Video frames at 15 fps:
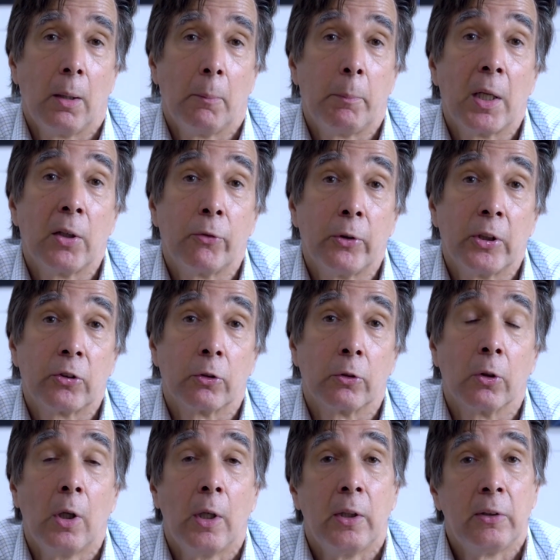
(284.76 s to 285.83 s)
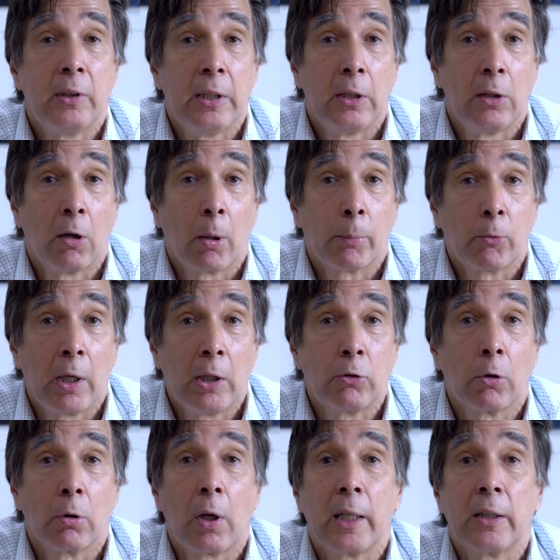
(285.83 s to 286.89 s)
beneficial to either upgrade
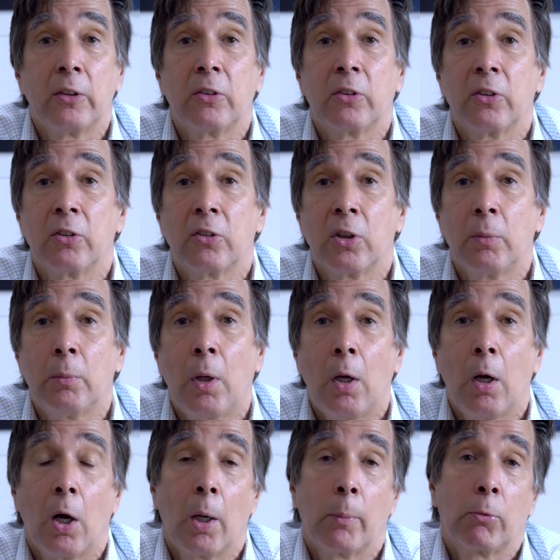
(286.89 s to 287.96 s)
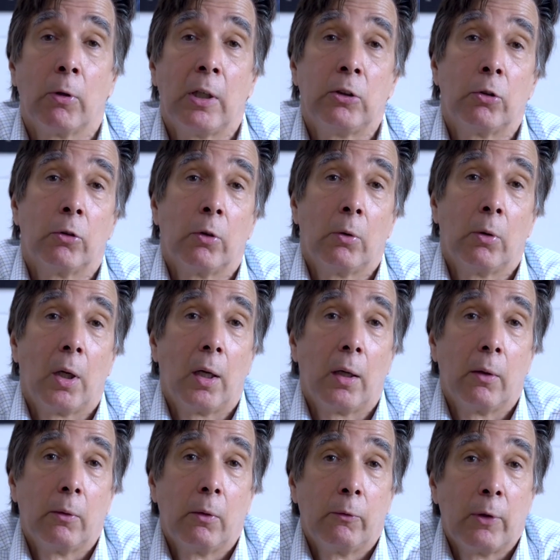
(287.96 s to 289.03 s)
your lighting system, upgrade your
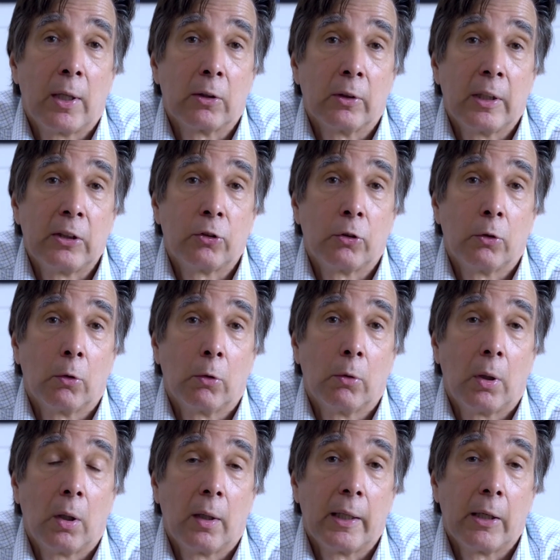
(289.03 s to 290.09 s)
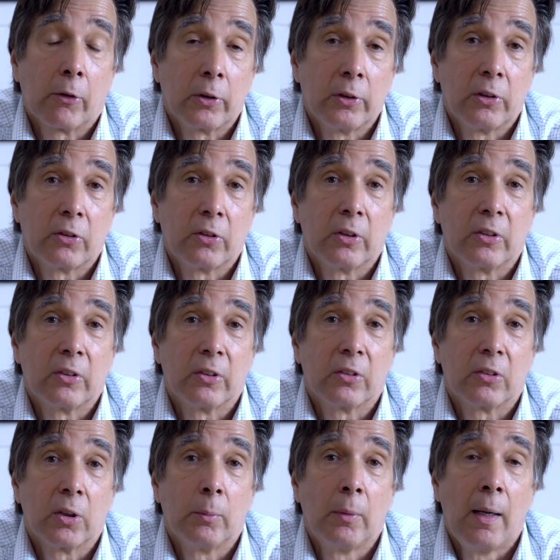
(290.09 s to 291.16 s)
ventilation or air conditioning
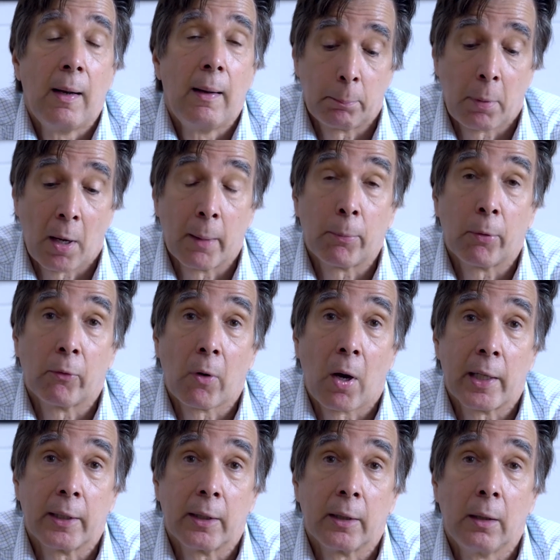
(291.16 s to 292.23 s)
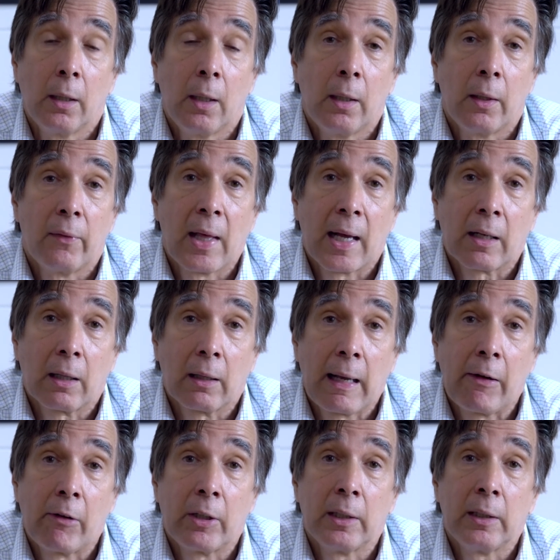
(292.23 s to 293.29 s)
system by providing that
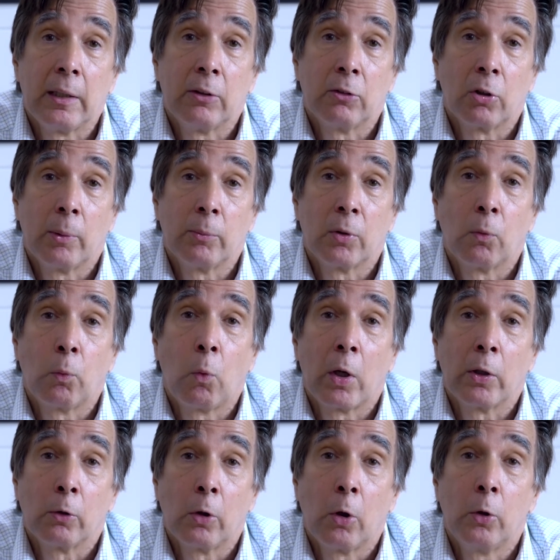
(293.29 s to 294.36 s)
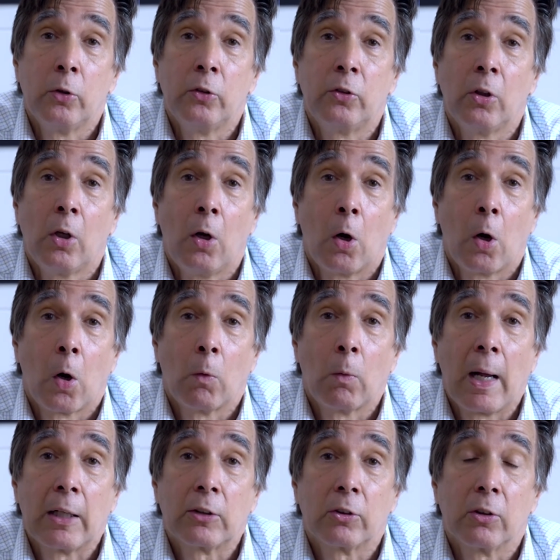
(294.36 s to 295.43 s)
clarity in terms of what loads are
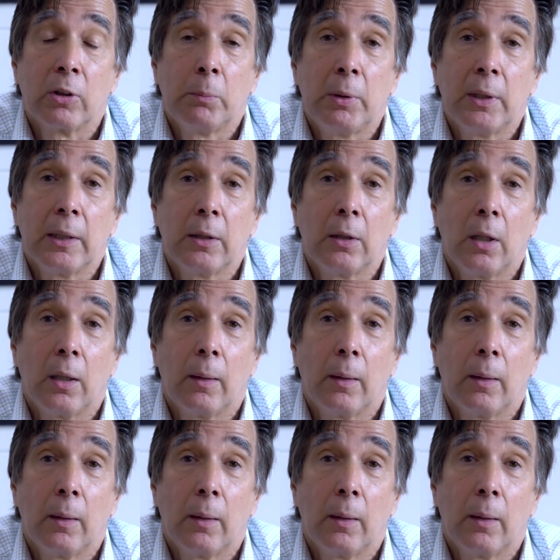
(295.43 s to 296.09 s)
actually being